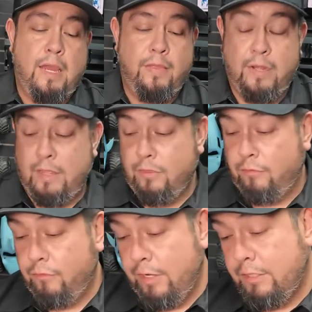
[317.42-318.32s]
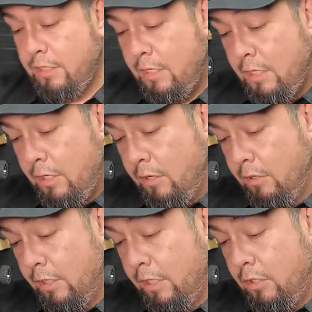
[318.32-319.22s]
And then in the front,
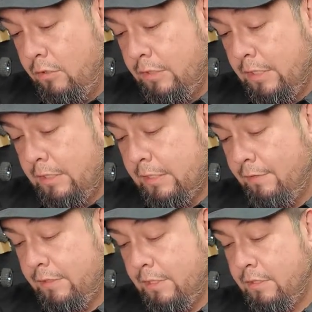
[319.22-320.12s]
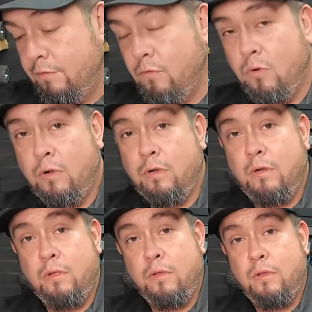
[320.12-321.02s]
you're going to use the
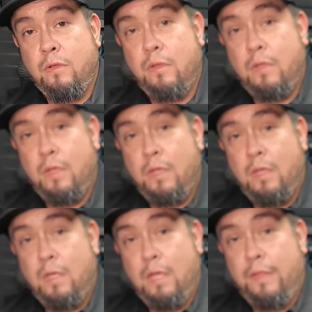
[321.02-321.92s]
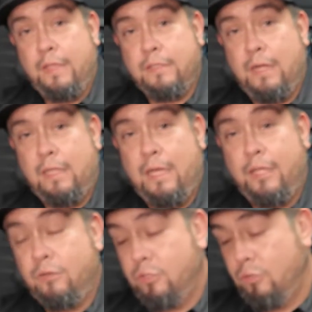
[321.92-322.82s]
764, and that's going to allow
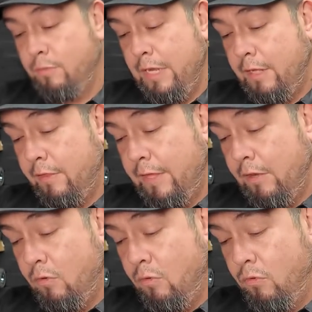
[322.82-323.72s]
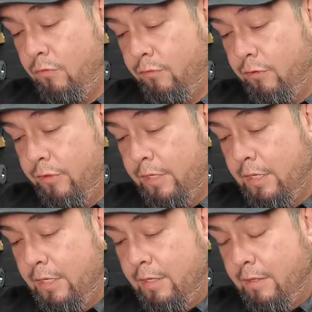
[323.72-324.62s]
you to make that hole for
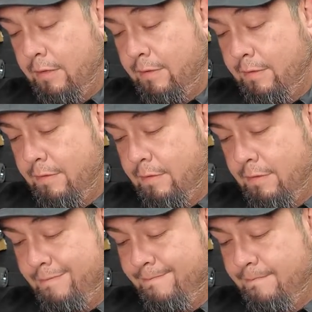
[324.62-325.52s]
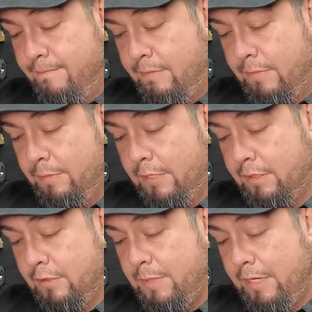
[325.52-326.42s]
the, let me
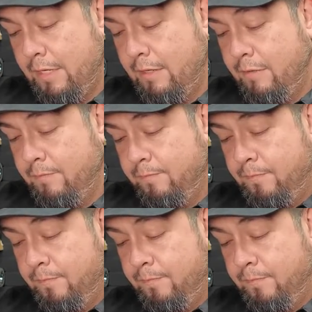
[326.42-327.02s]
get this back in here.